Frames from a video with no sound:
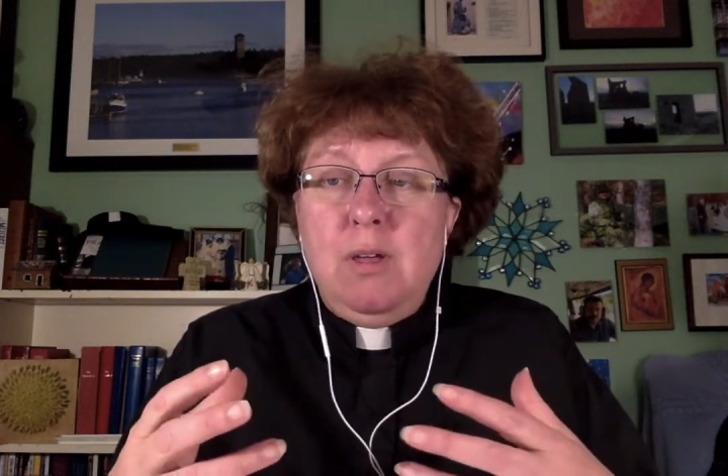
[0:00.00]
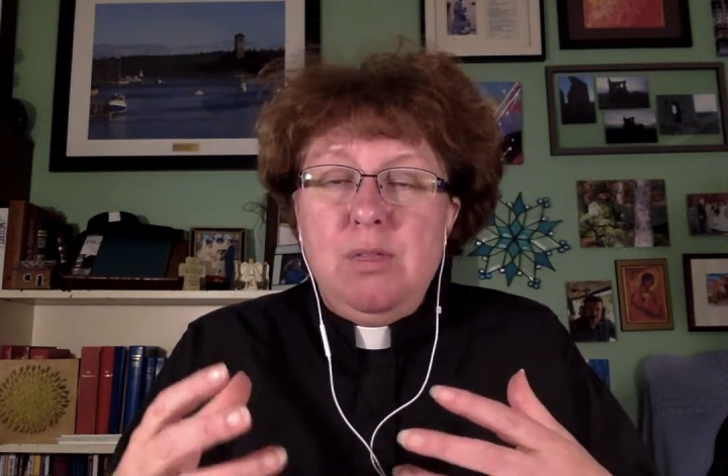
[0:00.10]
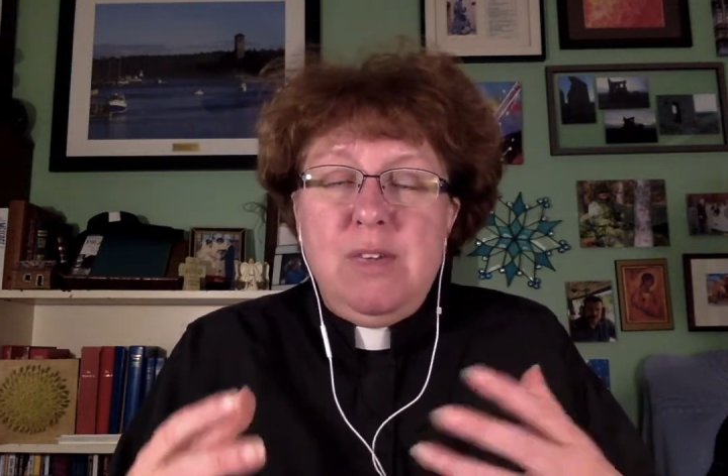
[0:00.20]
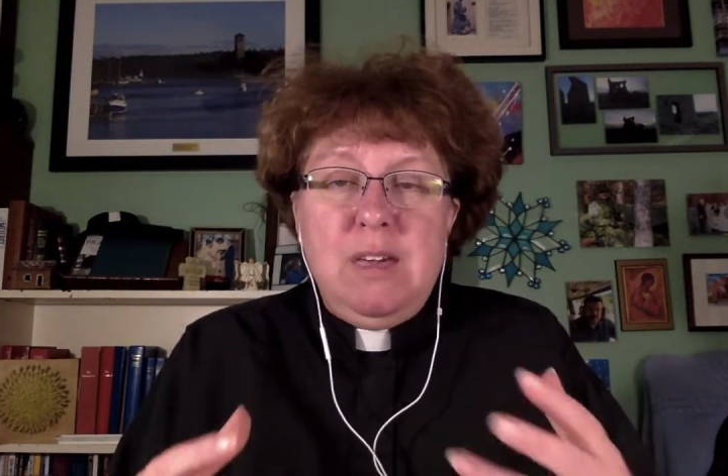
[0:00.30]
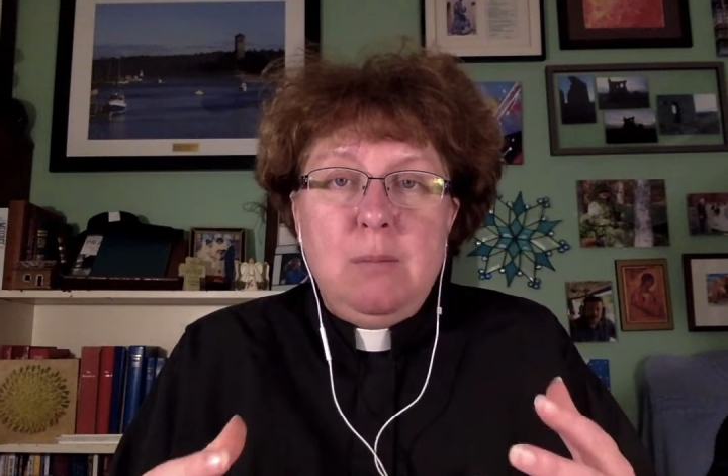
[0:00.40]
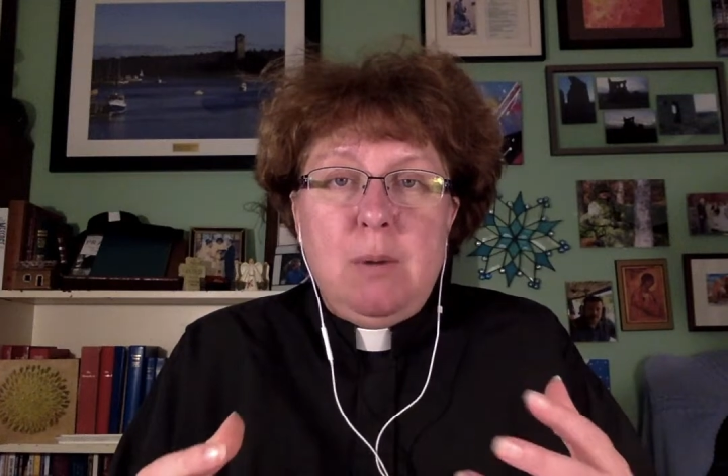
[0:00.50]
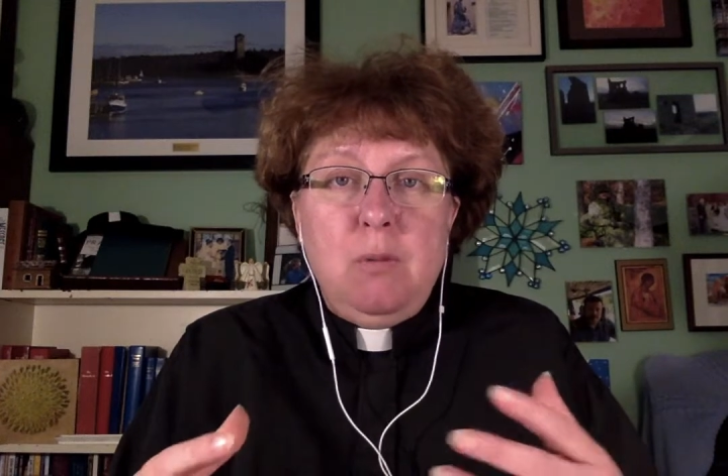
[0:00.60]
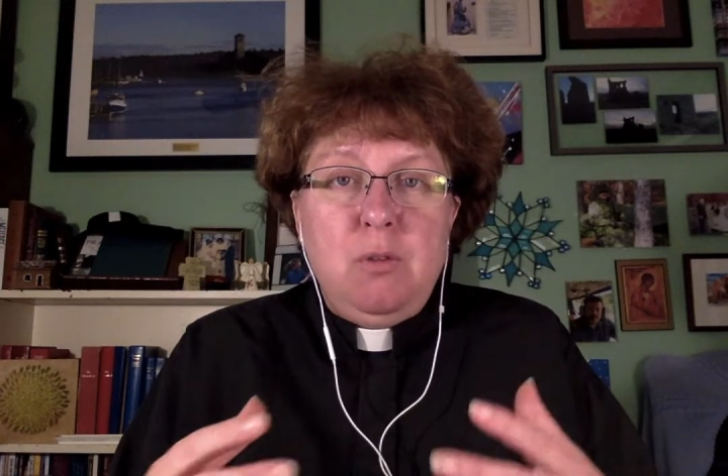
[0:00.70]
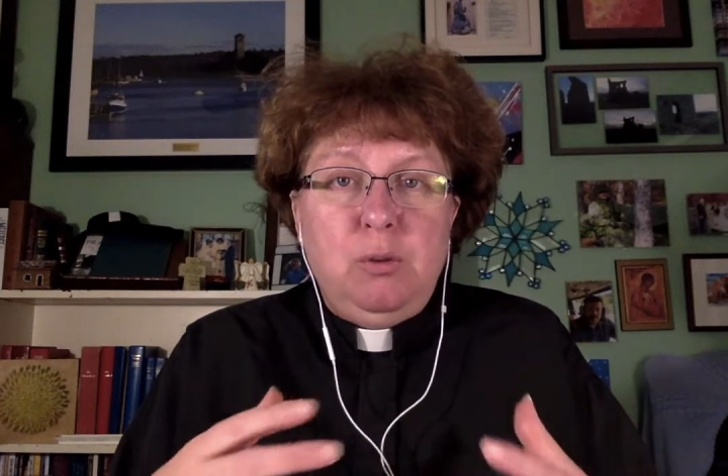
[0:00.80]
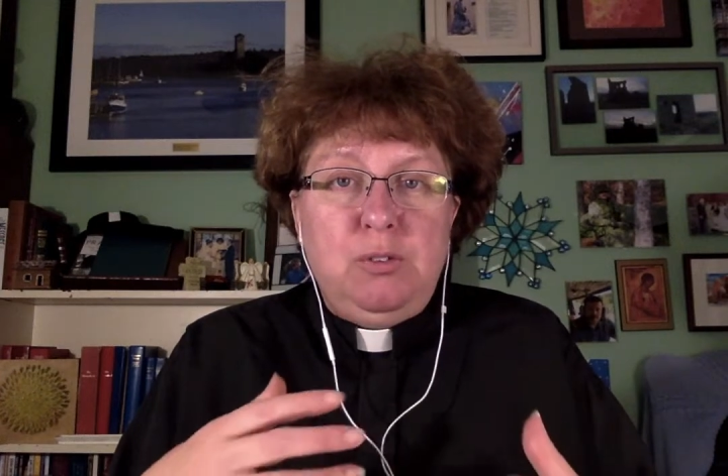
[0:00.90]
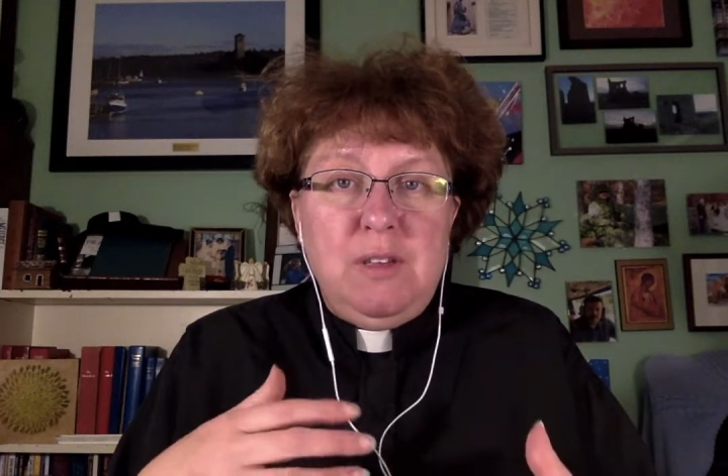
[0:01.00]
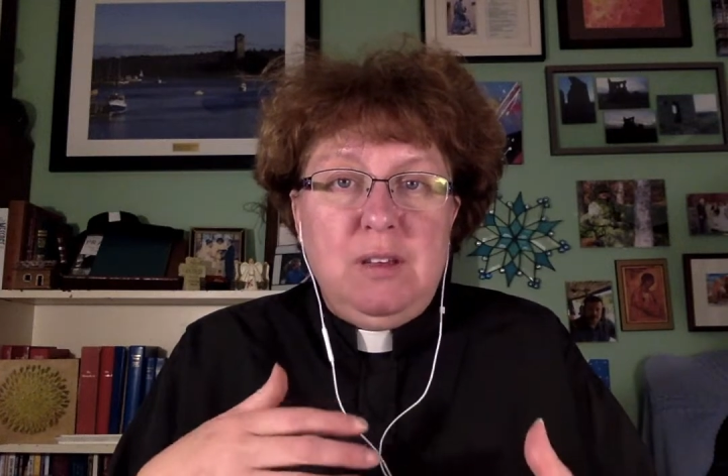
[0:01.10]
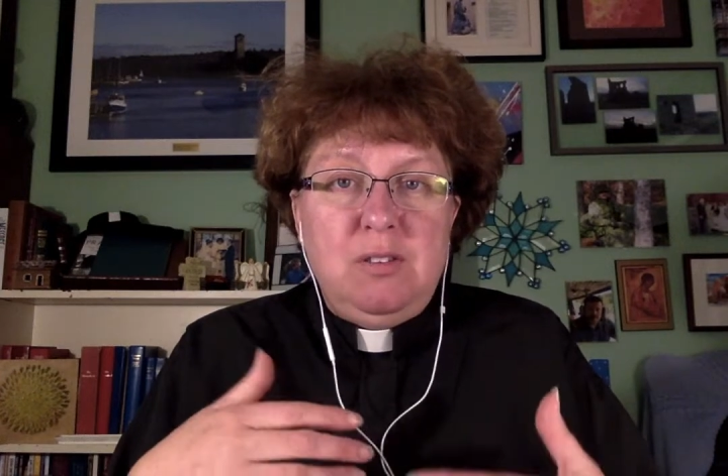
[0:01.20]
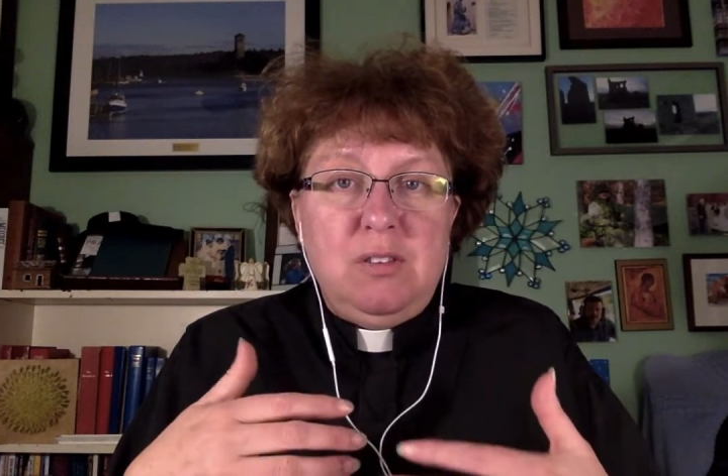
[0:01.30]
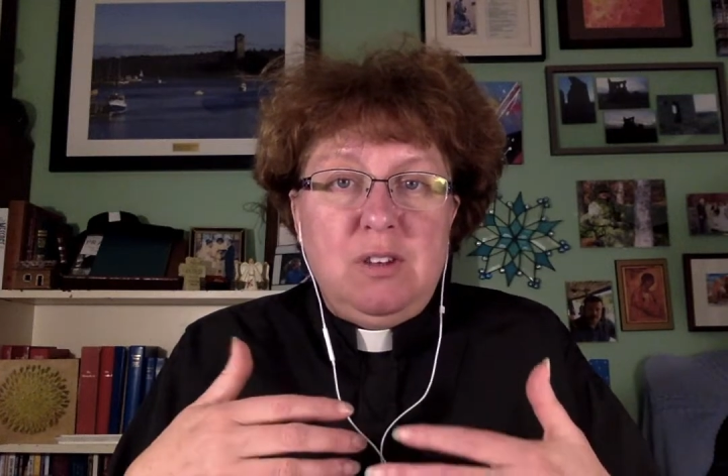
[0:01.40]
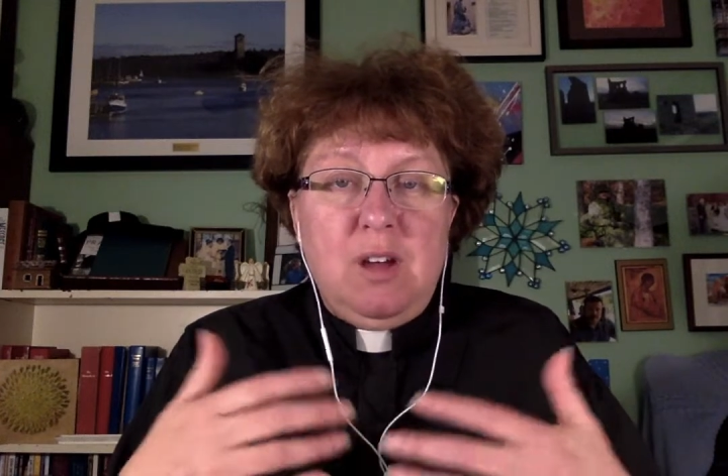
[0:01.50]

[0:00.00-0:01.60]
think about those things that the